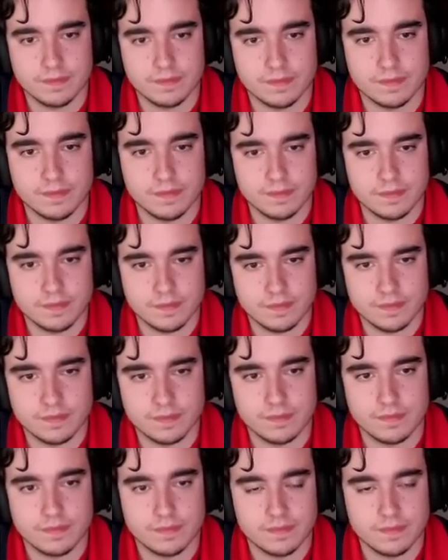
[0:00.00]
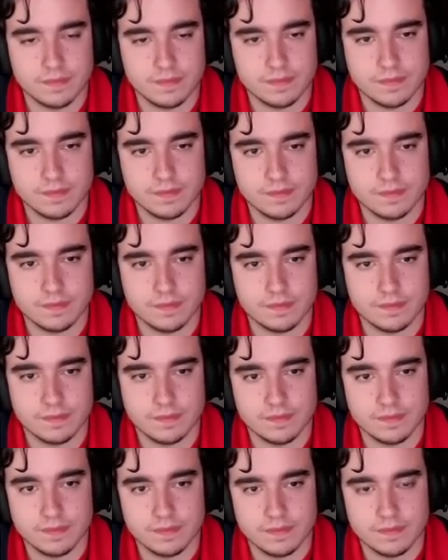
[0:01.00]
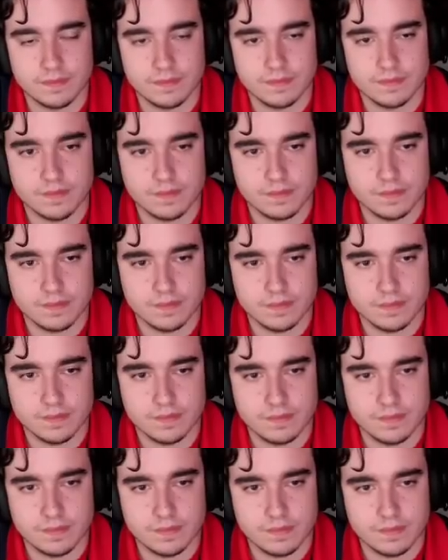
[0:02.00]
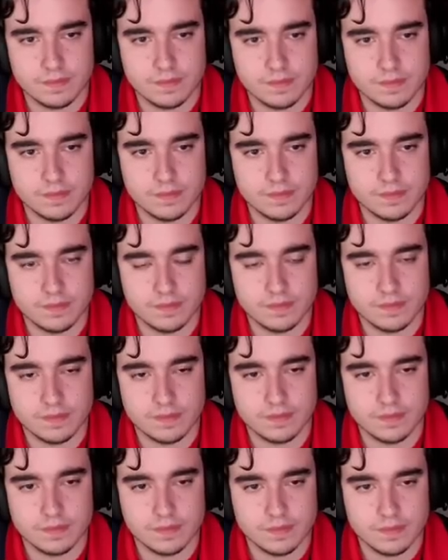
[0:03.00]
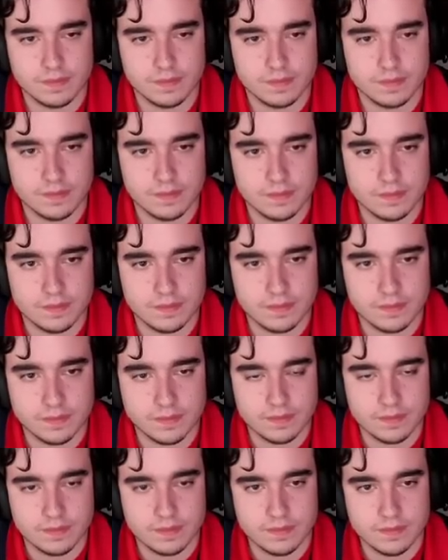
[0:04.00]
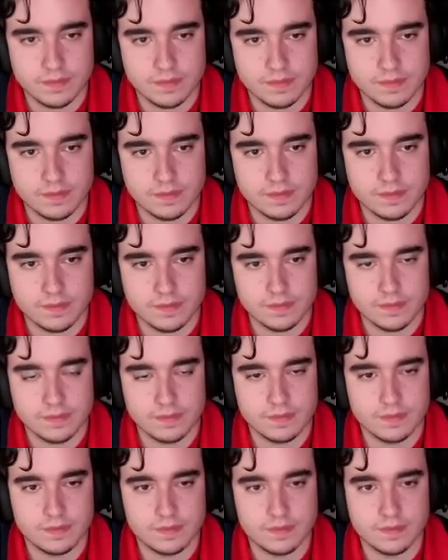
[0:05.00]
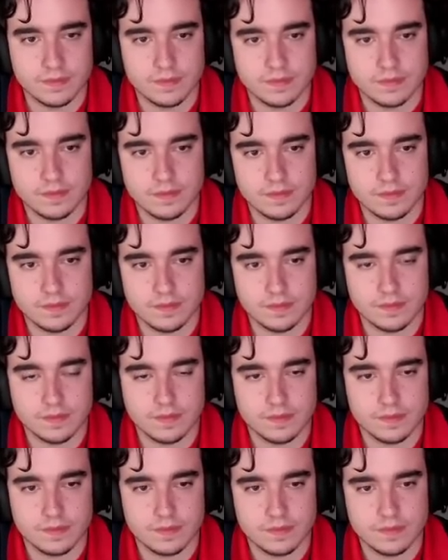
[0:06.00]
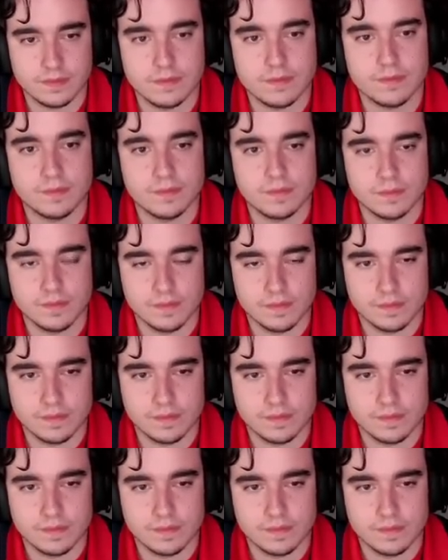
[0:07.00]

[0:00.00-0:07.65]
No words are spoken by the person on screen.